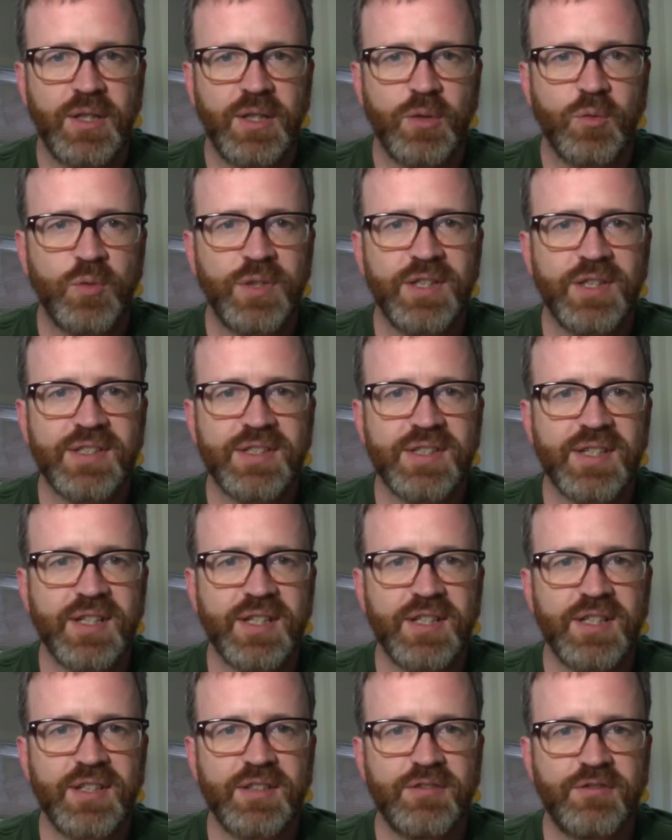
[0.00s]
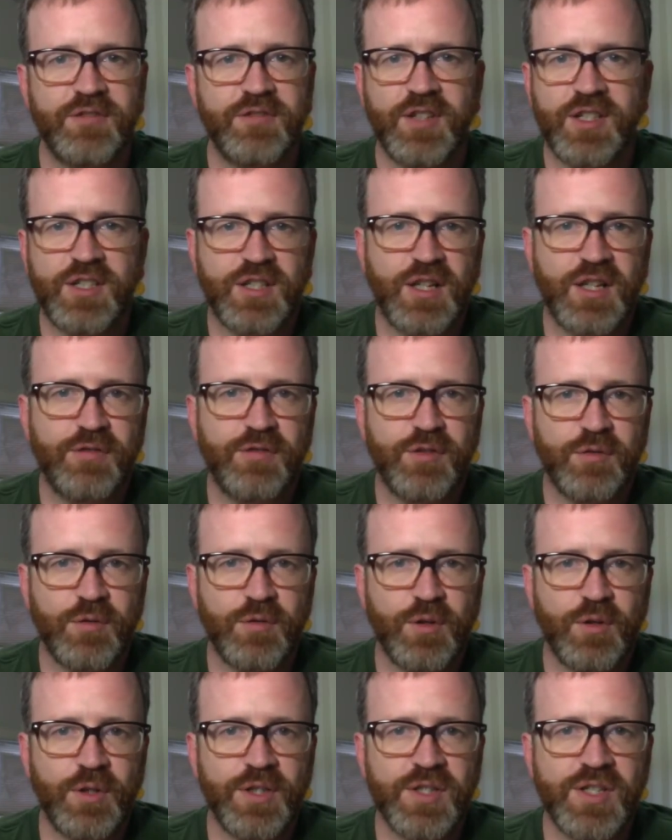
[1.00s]
We can say fish love the
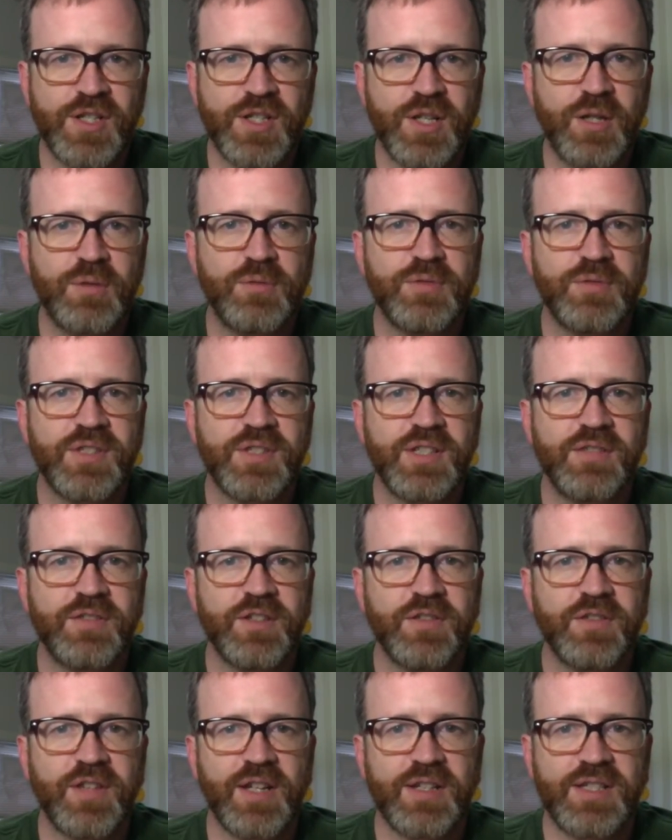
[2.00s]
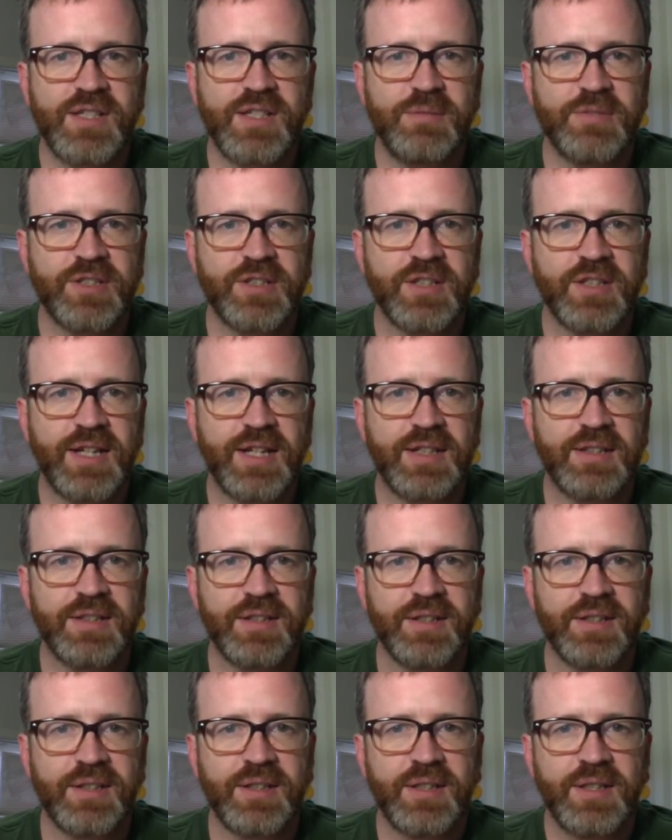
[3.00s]
Rolling Stones, even if that seems
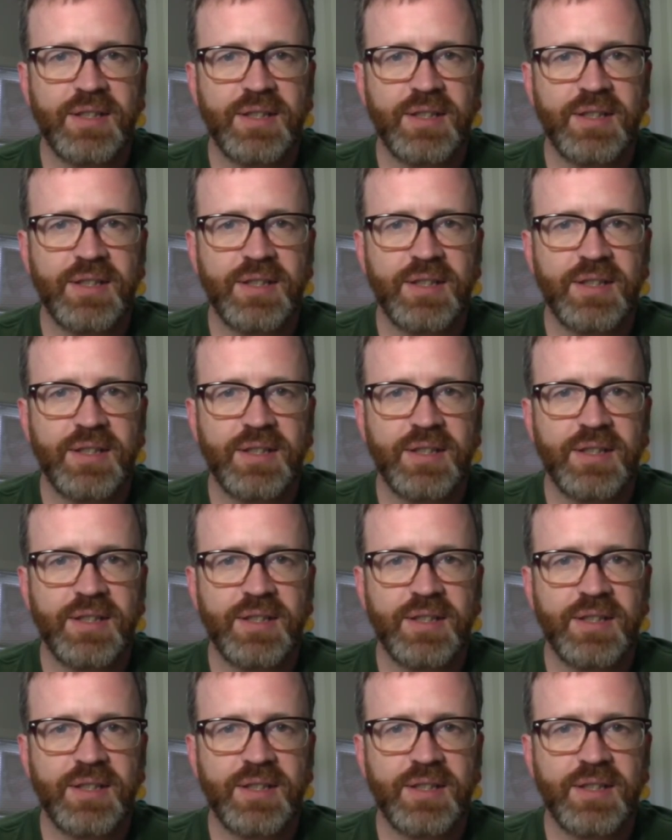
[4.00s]
unlikely.